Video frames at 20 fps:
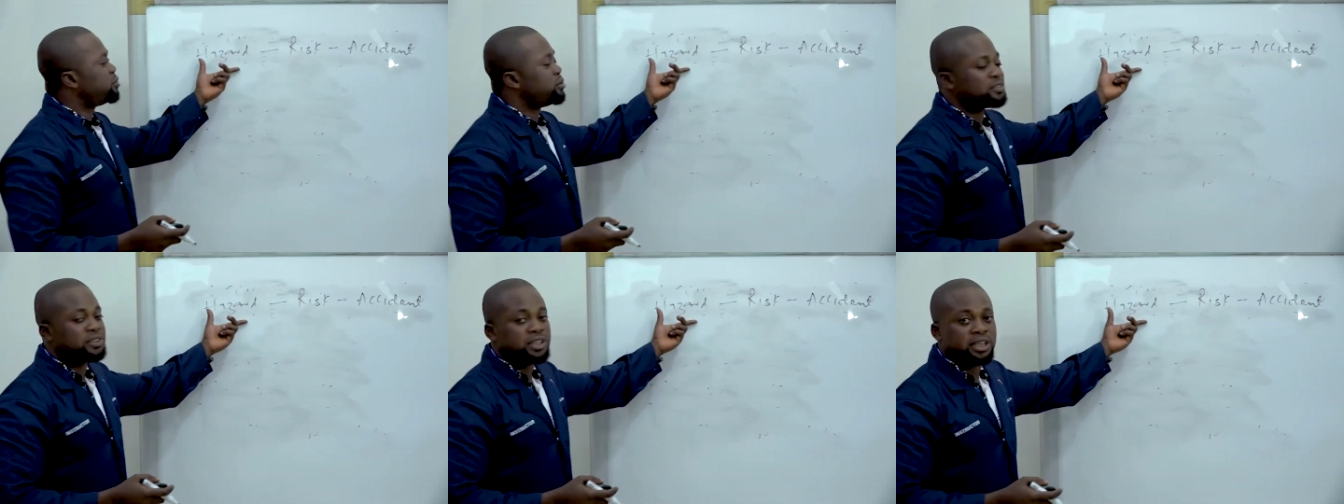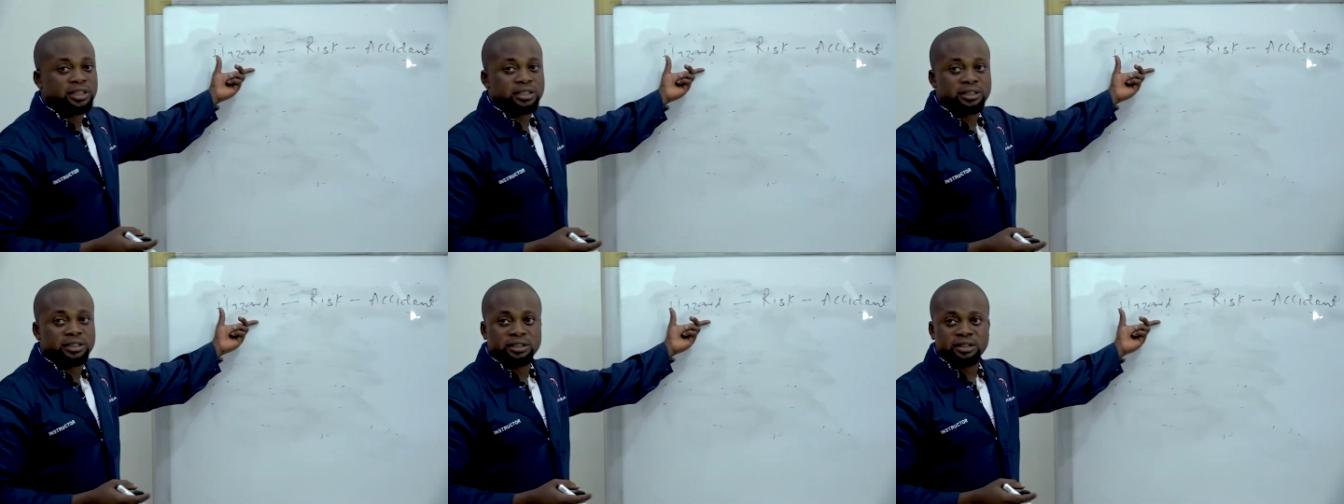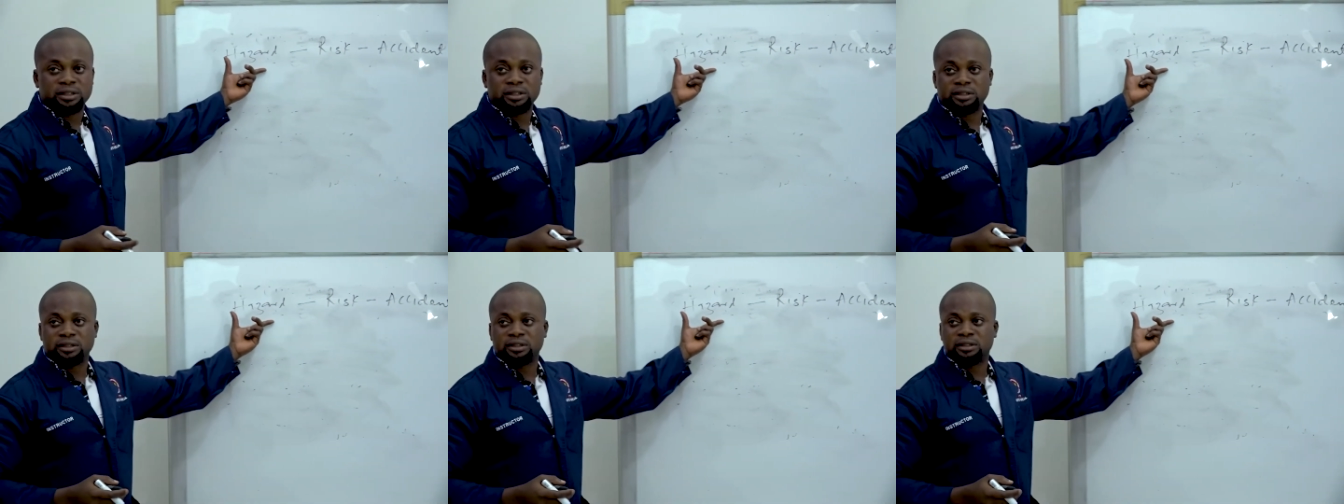we said,
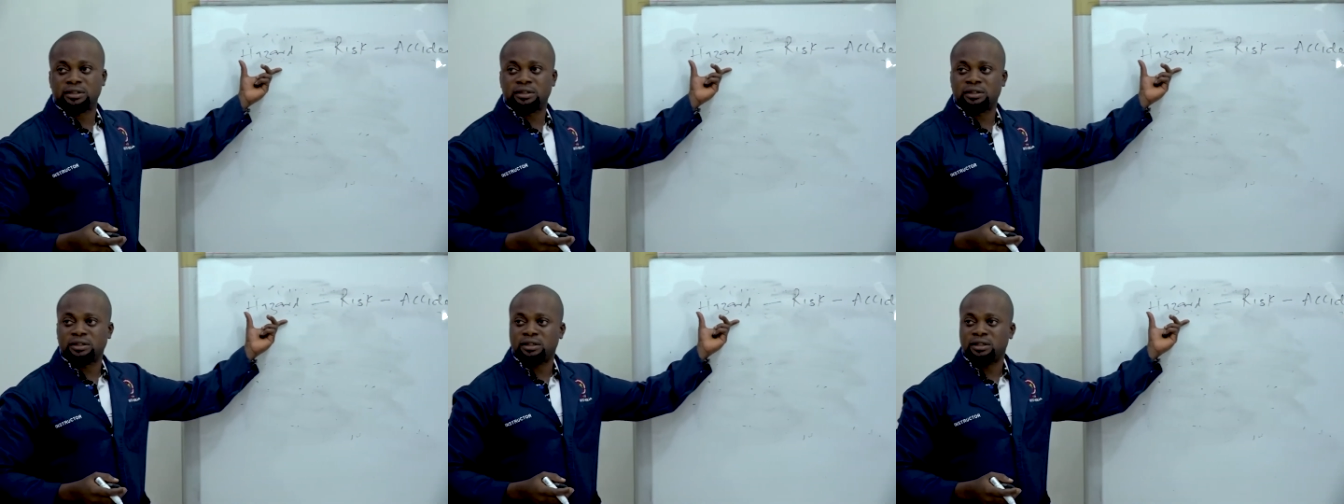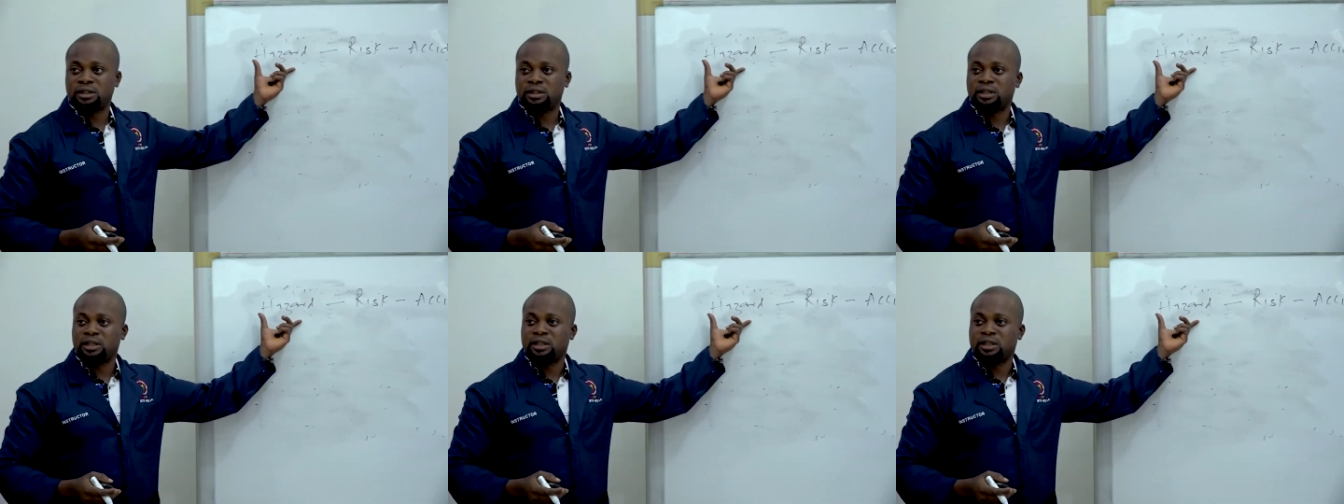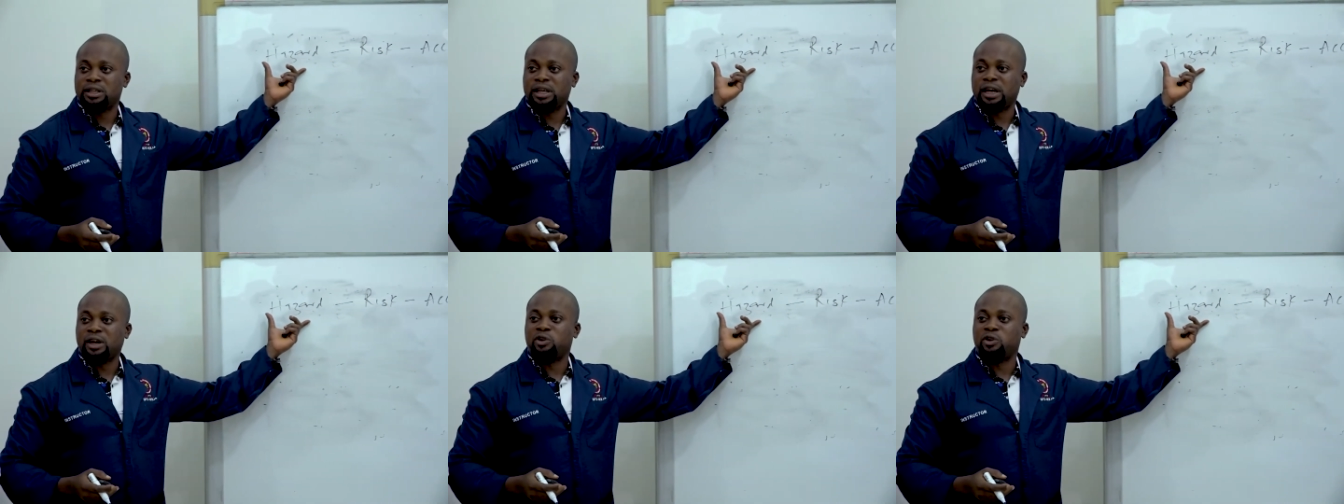there are